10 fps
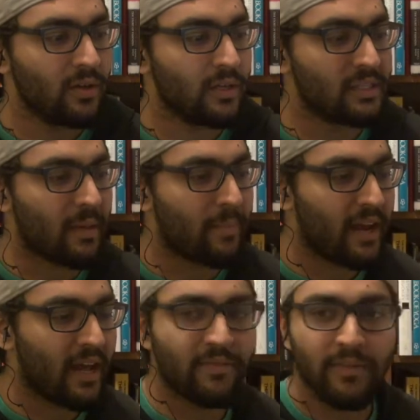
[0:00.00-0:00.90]
Is that
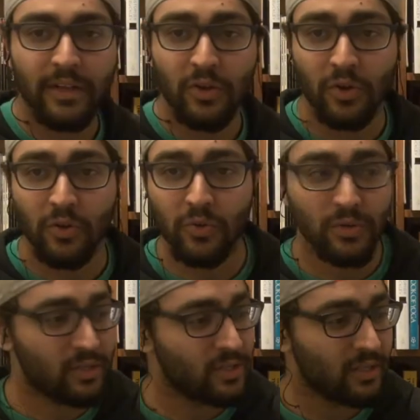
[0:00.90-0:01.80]
Ben Affleck on a
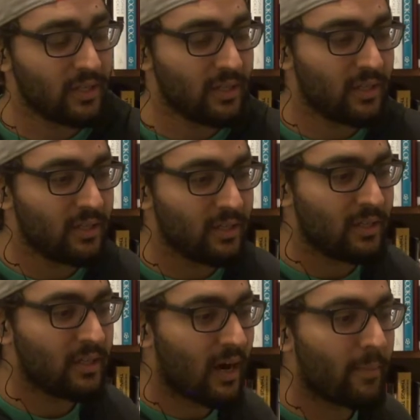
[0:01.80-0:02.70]
horse?
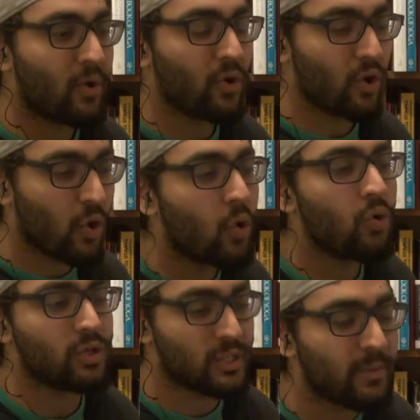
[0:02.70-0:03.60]
I'm on a
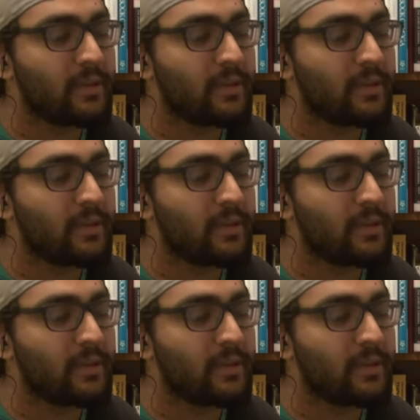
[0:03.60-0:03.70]
horse.